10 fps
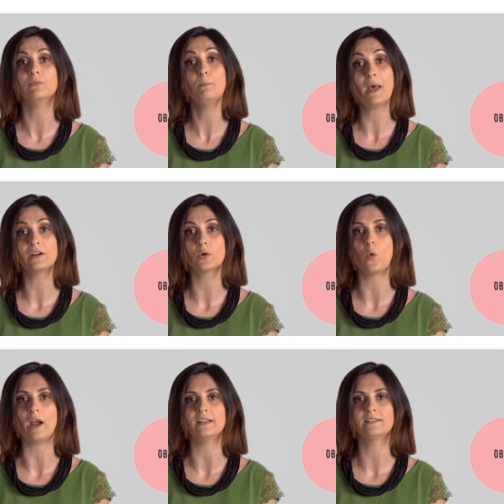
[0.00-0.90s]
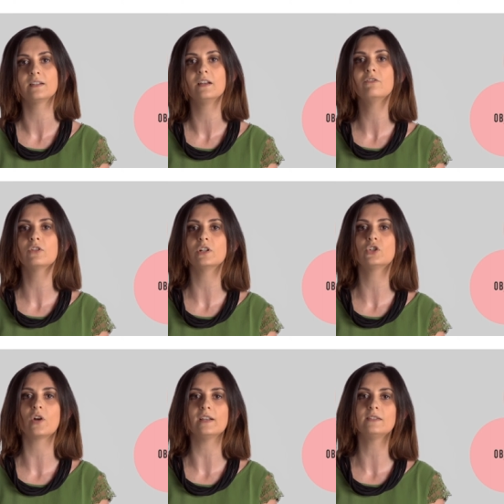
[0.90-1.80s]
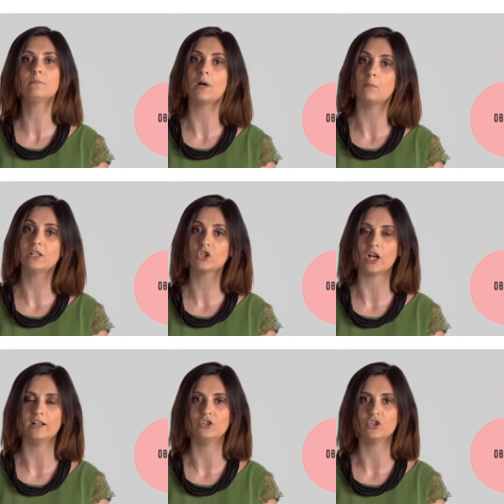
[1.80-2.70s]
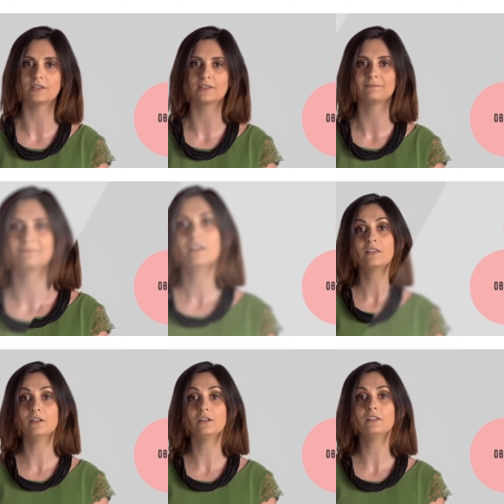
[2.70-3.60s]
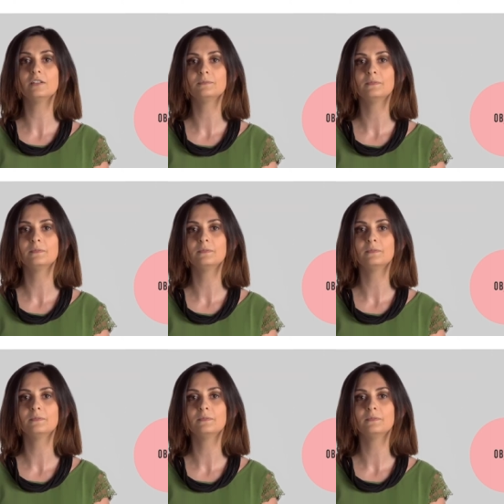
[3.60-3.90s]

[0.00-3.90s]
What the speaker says: better ways for addressing public challenges. Third,